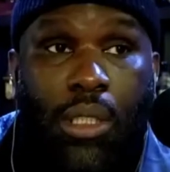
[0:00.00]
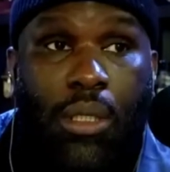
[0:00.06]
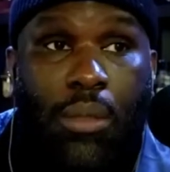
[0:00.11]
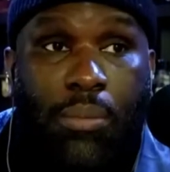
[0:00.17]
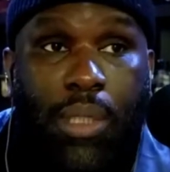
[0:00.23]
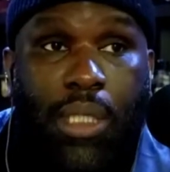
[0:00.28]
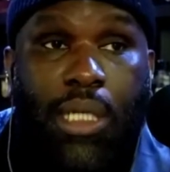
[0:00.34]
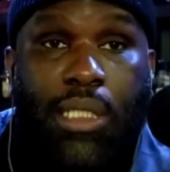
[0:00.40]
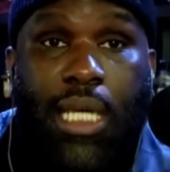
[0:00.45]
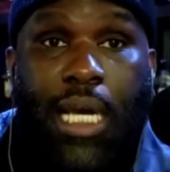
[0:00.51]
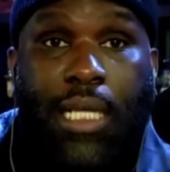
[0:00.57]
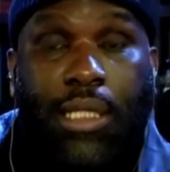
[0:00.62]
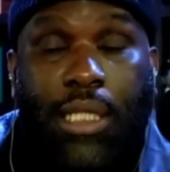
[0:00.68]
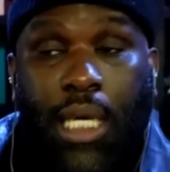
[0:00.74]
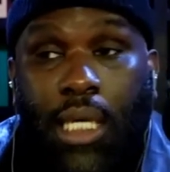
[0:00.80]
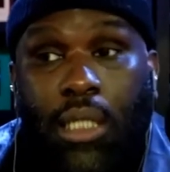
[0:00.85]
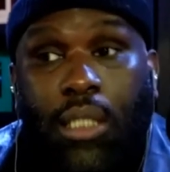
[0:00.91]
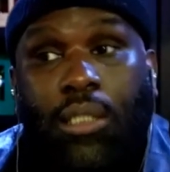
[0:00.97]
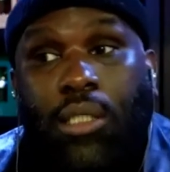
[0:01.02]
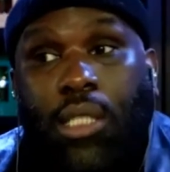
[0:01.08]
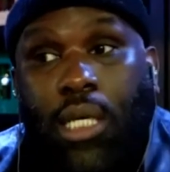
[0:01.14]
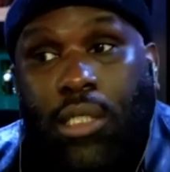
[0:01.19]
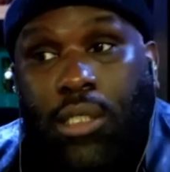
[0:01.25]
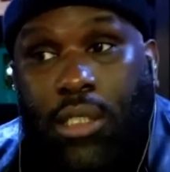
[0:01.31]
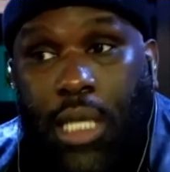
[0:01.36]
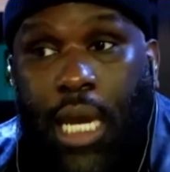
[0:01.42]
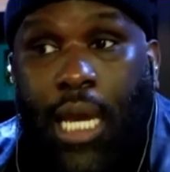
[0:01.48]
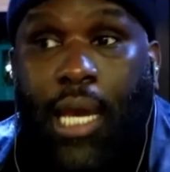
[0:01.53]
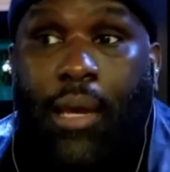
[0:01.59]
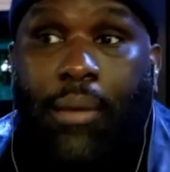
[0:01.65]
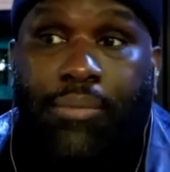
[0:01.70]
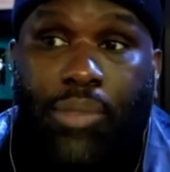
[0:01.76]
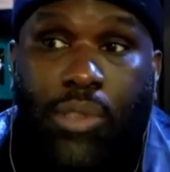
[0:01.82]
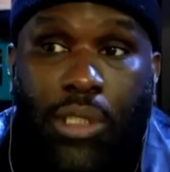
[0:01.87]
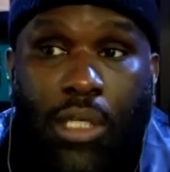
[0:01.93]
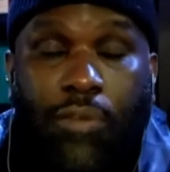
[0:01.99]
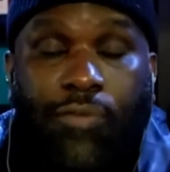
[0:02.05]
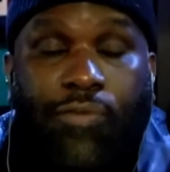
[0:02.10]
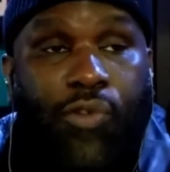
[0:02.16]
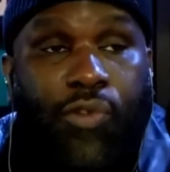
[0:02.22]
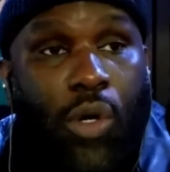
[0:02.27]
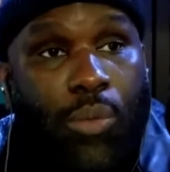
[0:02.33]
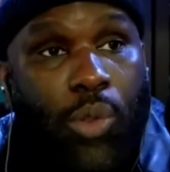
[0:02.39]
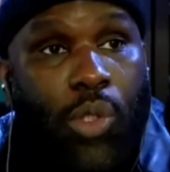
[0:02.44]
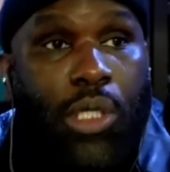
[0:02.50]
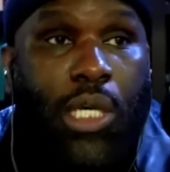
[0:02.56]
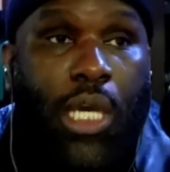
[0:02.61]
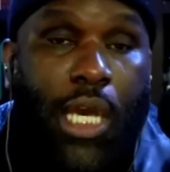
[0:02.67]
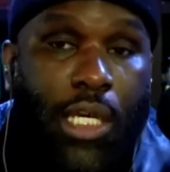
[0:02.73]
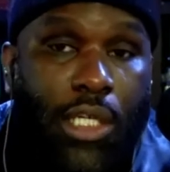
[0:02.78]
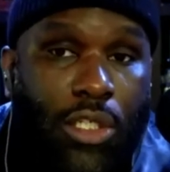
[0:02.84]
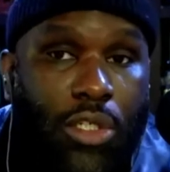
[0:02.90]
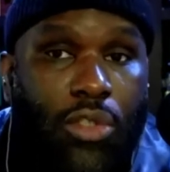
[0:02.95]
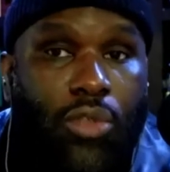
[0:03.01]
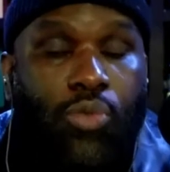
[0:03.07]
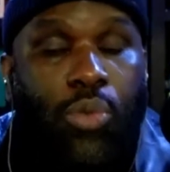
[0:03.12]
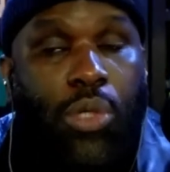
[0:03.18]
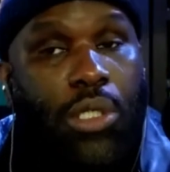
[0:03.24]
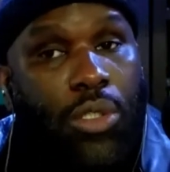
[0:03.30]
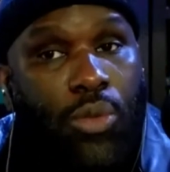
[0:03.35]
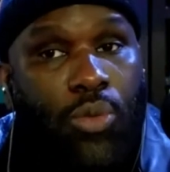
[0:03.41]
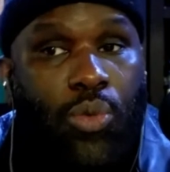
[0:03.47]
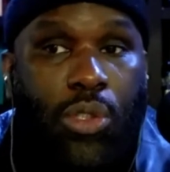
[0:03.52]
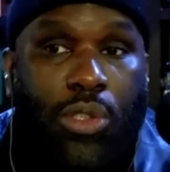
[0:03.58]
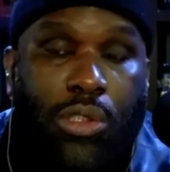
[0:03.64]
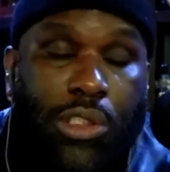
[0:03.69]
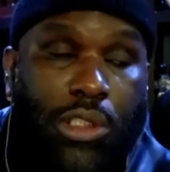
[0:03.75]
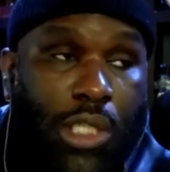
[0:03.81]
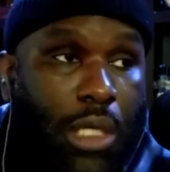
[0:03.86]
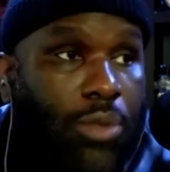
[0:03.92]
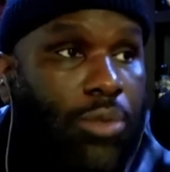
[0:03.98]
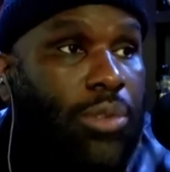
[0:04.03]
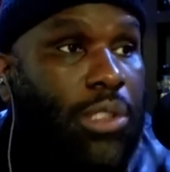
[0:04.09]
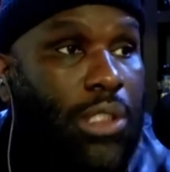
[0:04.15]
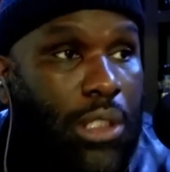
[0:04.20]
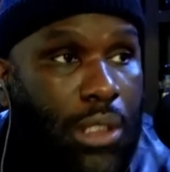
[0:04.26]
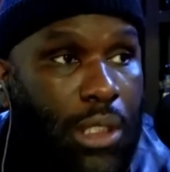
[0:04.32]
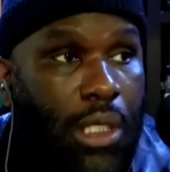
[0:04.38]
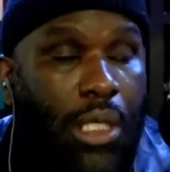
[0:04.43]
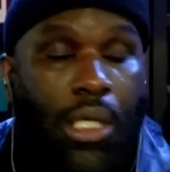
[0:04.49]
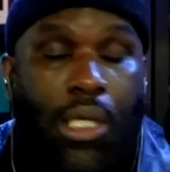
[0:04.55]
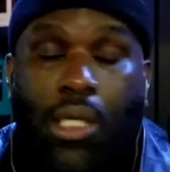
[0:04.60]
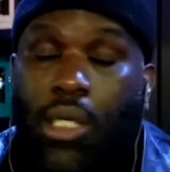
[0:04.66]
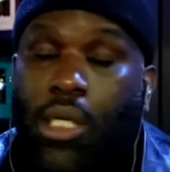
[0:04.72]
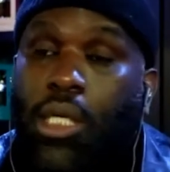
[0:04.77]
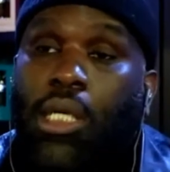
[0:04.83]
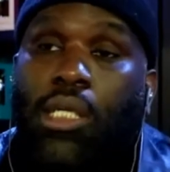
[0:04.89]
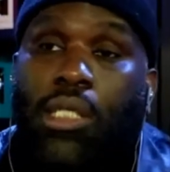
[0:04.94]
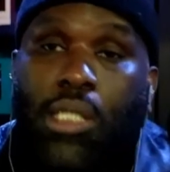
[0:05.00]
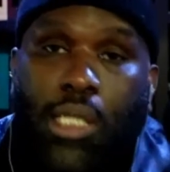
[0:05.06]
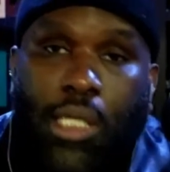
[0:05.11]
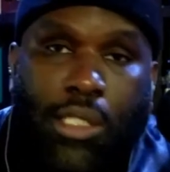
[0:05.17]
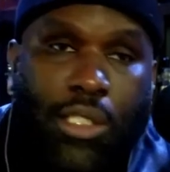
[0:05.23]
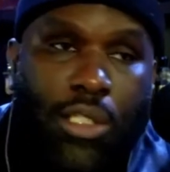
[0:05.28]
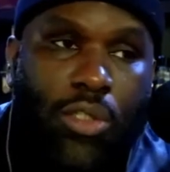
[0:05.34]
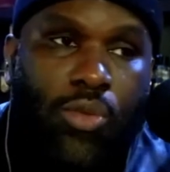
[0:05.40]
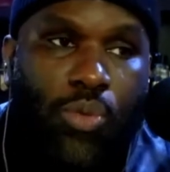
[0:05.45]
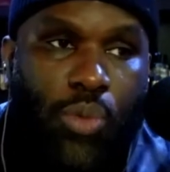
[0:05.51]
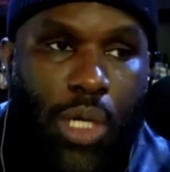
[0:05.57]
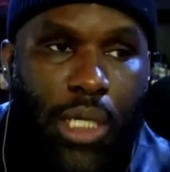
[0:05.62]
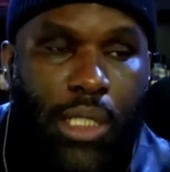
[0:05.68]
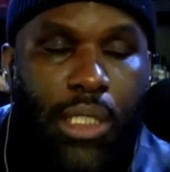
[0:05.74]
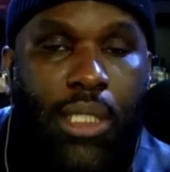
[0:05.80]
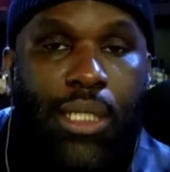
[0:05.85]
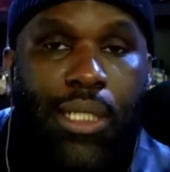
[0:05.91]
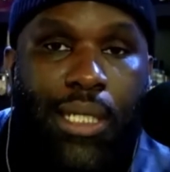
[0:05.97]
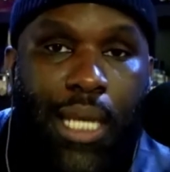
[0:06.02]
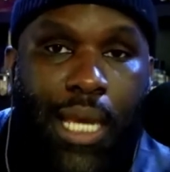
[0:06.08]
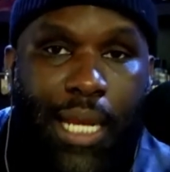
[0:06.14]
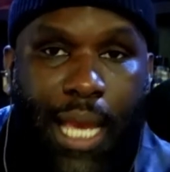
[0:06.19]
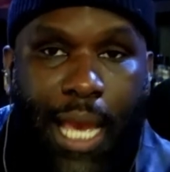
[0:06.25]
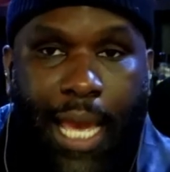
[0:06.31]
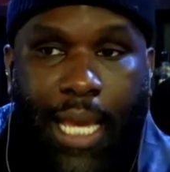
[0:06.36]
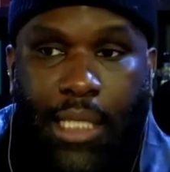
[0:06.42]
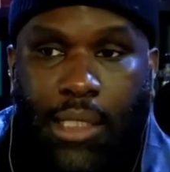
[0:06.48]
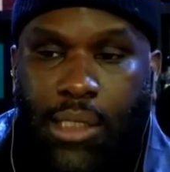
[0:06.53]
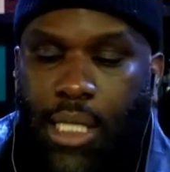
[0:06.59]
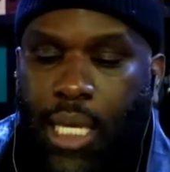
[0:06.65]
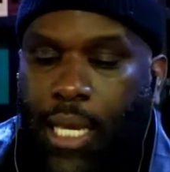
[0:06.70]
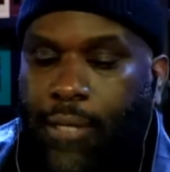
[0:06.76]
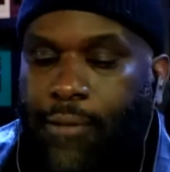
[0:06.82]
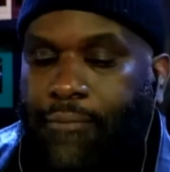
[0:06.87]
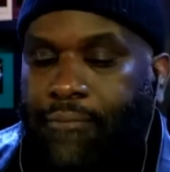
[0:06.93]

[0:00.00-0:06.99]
Because I think there's times in formal occasions where you want subtlety. This is one that has that.